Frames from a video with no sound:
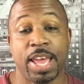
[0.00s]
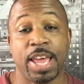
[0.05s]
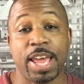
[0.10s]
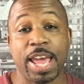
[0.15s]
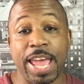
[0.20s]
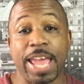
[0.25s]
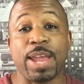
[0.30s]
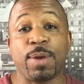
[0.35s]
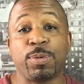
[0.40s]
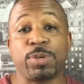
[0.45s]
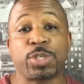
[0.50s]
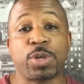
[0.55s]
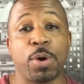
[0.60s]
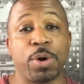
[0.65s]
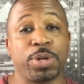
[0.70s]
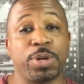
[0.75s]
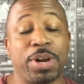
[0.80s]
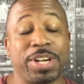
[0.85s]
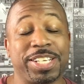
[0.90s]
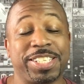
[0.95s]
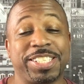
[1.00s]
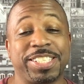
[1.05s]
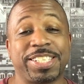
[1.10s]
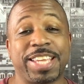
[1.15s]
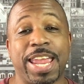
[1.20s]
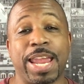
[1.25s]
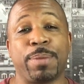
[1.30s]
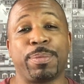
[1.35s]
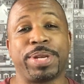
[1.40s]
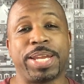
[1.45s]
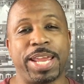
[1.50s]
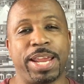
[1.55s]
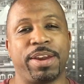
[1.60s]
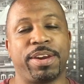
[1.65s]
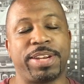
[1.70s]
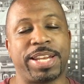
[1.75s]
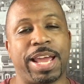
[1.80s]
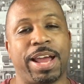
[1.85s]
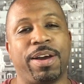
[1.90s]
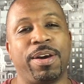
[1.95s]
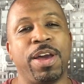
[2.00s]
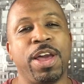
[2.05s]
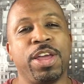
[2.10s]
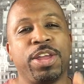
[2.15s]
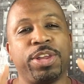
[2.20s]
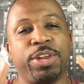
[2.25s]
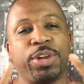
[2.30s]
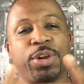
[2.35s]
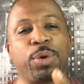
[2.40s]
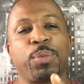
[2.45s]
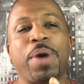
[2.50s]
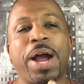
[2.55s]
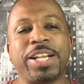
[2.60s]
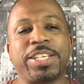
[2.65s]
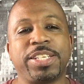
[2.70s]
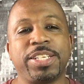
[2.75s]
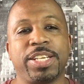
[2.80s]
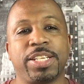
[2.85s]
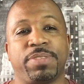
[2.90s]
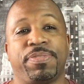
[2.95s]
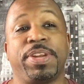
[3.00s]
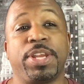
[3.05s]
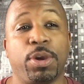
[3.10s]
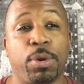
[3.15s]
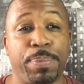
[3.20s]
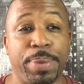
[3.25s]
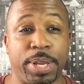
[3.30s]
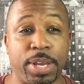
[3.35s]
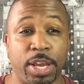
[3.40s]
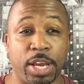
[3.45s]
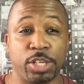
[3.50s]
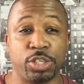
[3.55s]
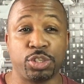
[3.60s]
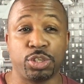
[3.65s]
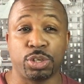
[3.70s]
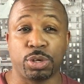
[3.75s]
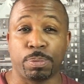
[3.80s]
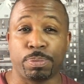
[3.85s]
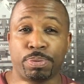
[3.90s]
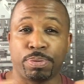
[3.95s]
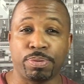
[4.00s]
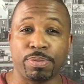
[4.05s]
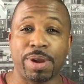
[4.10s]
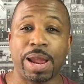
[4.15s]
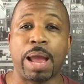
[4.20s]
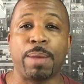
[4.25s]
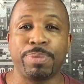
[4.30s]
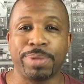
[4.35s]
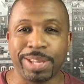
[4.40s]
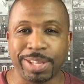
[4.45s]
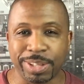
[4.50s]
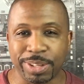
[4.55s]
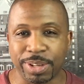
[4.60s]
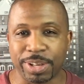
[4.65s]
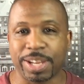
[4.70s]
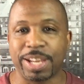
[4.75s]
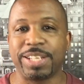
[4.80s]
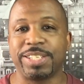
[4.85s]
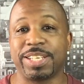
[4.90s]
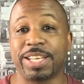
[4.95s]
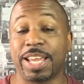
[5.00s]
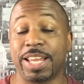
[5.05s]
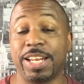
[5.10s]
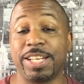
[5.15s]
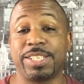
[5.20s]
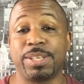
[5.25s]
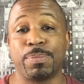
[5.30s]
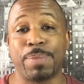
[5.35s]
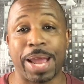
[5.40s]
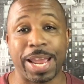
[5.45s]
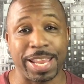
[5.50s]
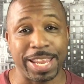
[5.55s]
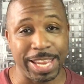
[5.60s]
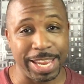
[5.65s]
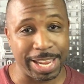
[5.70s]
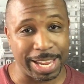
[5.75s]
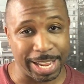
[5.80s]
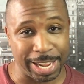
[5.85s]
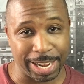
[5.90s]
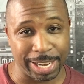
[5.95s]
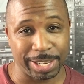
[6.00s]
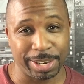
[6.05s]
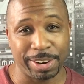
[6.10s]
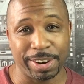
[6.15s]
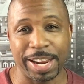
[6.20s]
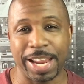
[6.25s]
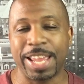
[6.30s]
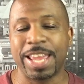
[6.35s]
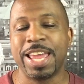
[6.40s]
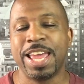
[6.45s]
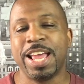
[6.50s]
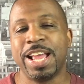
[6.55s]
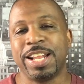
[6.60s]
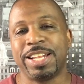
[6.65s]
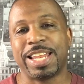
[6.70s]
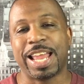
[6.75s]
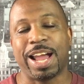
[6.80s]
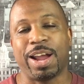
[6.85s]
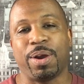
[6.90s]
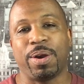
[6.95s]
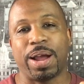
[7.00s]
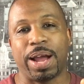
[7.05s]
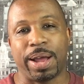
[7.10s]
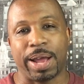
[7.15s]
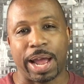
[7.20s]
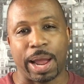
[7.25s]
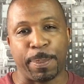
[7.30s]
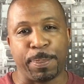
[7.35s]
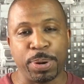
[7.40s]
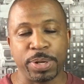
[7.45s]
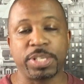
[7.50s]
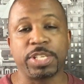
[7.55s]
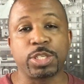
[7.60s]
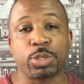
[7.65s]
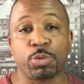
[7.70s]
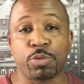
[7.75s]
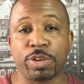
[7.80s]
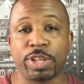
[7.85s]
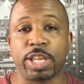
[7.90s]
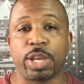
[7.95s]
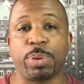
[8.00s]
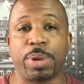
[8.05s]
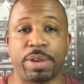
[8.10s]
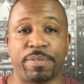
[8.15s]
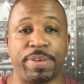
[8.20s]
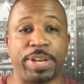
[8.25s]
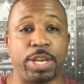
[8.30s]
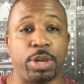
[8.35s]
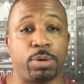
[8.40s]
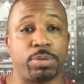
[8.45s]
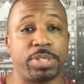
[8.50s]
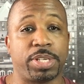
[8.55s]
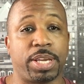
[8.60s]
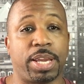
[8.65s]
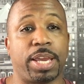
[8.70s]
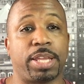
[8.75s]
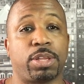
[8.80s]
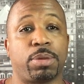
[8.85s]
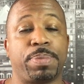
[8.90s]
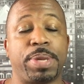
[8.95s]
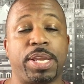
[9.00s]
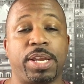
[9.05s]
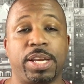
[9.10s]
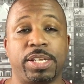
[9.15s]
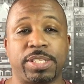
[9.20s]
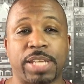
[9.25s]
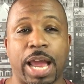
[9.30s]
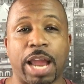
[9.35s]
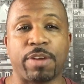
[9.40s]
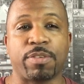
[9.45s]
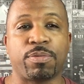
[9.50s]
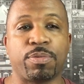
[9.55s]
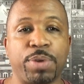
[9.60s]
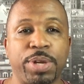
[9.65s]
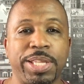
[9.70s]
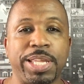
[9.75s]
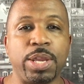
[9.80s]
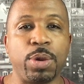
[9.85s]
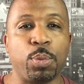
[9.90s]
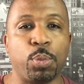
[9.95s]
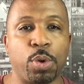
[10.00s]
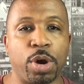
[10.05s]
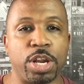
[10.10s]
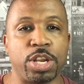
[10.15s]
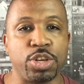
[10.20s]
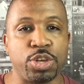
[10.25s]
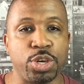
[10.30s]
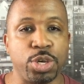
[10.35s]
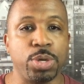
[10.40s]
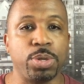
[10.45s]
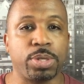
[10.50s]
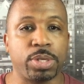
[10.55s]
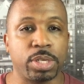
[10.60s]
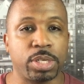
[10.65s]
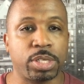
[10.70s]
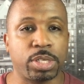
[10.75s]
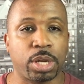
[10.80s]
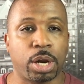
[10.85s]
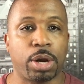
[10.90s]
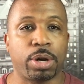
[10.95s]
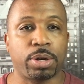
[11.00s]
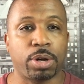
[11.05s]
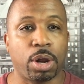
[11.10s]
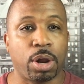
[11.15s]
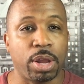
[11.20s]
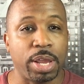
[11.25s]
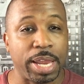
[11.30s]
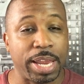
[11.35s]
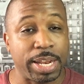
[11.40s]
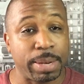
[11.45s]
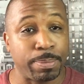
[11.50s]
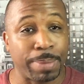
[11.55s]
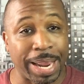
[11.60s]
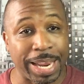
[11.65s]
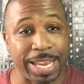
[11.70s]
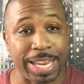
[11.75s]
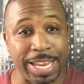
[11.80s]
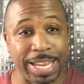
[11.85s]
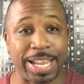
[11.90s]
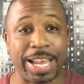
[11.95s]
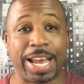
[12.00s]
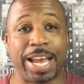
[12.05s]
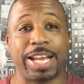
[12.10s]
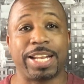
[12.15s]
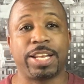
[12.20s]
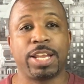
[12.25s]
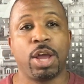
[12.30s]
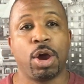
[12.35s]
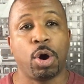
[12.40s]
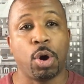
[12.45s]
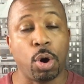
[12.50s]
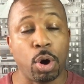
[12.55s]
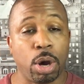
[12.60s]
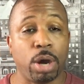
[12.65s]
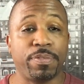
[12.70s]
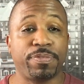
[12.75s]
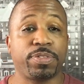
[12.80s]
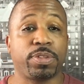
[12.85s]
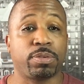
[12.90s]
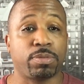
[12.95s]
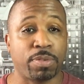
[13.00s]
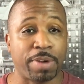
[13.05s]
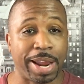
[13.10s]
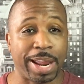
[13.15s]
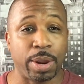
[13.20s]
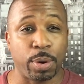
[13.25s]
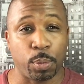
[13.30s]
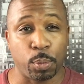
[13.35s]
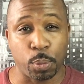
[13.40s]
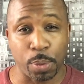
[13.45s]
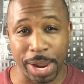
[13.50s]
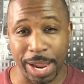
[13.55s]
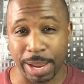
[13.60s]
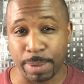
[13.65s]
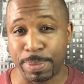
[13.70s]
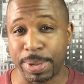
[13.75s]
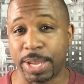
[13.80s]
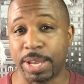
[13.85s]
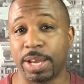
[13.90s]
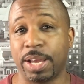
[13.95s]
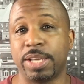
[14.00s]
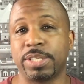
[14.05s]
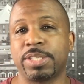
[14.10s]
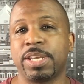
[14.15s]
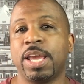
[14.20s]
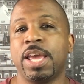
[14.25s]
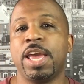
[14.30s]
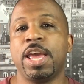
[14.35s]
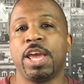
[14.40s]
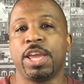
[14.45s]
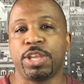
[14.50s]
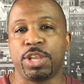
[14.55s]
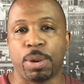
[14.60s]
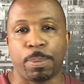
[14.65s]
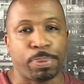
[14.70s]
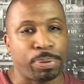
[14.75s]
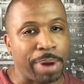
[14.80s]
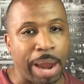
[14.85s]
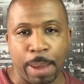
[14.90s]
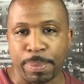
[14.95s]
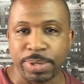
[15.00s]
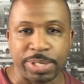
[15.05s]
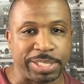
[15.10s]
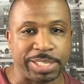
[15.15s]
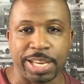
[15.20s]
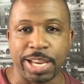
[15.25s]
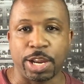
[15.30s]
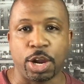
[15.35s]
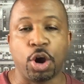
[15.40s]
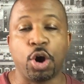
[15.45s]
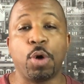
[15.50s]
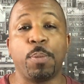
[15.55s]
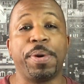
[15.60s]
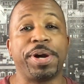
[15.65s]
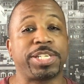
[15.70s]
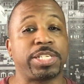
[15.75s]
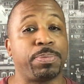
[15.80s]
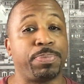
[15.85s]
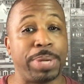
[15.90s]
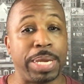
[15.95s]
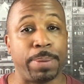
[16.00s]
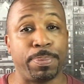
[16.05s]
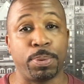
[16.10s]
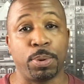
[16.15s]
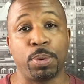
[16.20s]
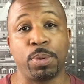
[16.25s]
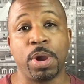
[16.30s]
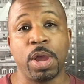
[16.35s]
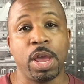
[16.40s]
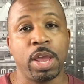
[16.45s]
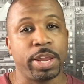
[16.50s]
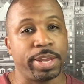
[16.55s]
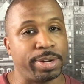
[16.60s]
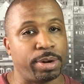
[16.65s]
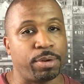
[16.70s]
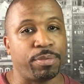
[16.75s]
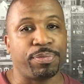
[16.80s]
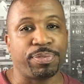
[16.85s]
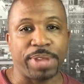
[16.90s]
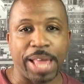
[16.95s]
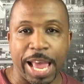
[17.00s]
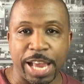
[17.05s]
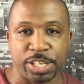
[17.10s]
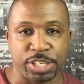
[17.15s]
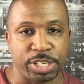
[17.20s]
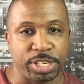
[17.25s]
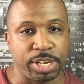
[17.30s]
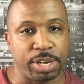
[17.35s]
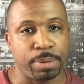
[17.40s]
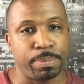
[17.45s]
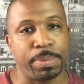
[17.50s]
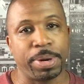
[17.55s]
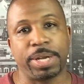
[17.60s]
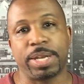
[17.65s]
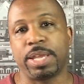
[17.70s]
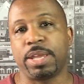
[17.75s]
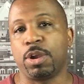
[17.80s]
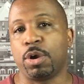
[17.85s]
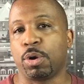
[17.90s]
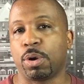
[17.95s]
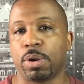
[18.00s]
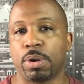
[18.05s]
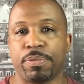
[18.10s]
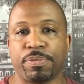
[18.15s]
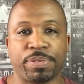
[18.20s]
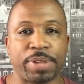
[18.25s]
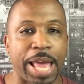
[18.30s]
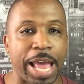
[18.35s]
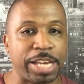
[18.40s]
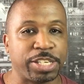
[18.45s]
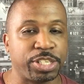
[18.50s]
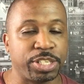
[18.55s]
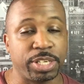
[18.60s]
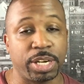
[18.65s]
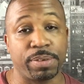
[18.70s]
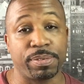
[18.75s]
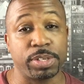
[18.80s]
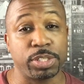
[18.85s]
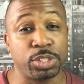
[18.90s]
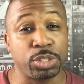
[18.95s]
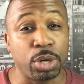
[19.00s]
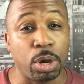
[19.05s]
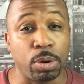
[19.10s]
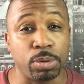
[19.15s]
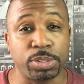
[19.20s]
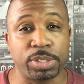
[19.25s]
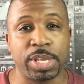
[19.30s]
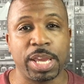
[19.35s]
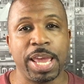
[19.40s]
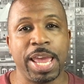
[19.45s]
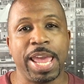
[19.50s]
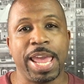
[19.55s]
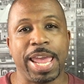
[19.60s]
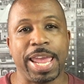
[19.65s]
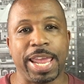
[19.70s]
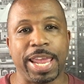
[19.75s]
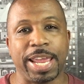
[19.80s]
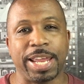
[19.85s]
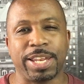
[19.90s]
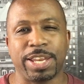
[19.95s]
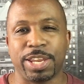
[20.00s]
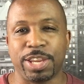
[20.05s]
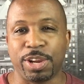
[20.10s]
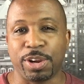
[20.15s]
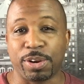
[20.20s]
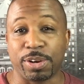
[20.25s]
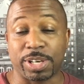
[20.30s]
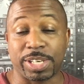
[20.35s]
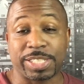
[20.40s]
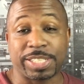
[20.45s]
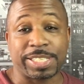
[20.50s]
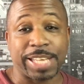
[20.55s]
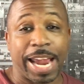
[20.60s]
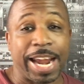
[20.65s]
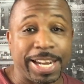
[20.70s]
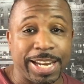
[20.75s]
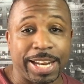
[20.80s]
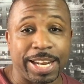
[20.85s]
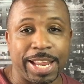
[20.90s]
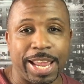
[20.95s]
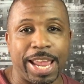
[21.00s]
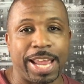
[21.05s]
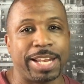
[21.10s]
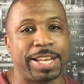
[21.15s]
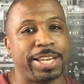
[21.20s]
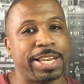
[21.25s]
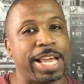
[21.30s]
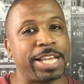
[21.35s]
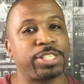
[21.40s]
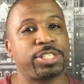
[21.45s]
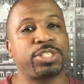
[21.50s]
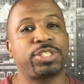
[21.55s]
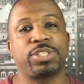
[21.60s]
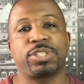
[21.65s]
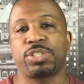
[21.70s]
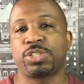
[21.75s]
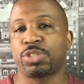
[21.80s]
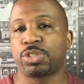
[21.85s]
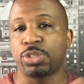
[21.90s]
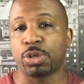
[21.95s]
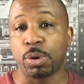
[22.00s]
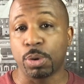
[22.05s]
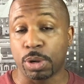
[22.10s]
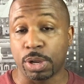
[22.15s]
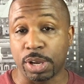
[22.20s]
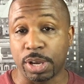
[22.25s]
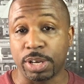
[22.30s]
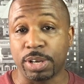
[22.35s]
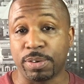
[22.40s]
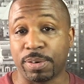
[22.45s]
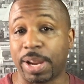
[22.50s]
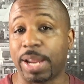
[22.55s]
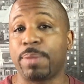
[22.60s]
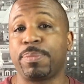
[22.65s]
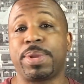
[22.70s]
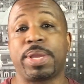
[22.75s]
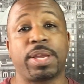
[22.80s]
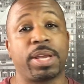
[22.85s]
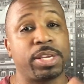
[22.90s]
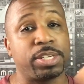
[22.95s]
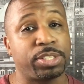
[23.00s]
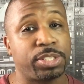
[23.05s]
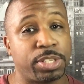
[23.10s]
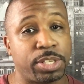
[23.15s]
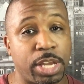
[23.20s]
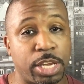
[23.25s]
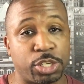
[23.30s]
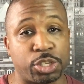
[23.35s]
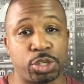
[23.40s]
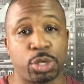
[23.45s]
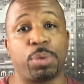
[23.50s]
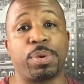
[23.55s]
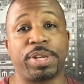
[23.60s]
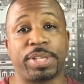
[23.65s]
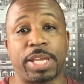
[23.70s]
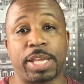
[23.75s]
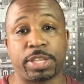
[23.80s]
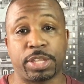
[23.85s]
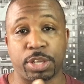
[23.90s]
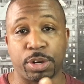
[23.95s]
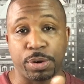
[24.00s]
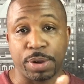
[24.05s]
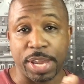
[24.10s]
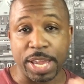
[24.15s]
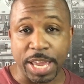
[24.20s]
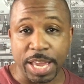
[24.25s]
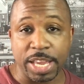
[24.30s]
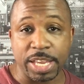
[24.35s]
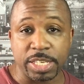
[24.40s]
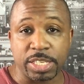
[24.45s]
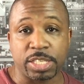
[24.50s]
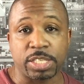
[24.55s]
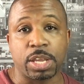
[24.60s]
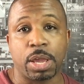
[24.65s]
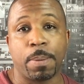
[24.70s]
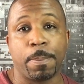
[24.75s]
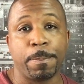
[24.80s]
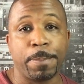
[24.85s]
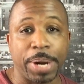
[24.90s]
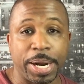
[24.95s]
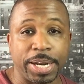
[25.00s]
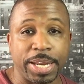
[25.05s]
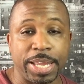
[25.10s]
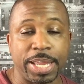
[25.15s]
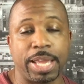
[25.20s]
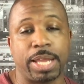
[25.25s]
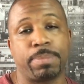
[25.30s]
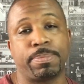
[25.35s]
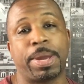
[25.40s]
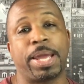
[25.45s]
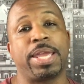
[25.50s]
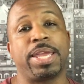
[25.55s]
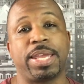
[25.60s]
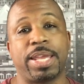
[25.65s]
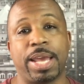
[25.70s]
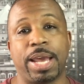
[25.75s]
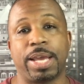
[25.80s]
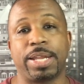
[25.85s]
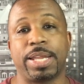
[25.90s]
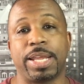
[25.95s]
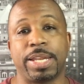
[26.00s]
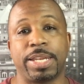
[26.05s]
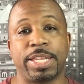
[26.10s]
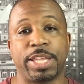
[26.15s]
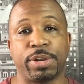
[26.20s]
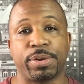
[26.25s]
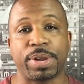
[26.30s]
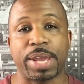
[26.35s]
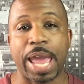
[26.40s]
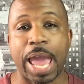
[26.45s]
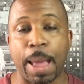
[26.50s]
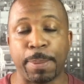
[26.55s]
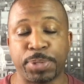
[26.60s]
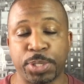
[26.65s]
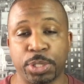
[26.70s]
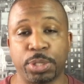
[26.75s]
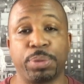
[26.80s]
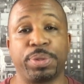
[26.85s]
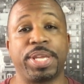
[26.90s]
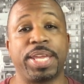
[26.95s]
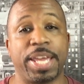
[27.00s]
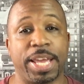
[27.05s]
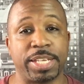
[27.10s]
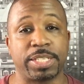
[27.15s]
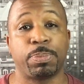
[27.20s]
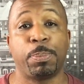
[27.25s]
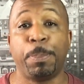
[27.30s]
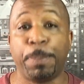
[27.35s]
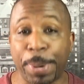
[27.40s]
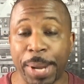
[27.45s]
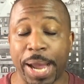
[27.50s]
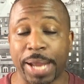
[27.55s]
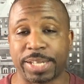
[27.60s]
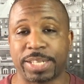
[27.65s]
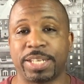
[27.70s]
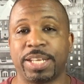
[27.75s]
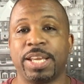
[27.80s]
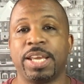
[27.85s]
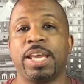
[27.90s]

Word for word: Hey, what's going on? This is Cameron here. Now, you're watching this video because you're probably looking to get into Myecon, all right? Now, I put this really quick video together because I really want you to start in Myecon off the right way, because you're probably seeing a whole bunch of people, flashing their money or flashing their results, and you're excited, and that's so good, right? Because it's showing that there is money in Myecon, and there absolutely is. But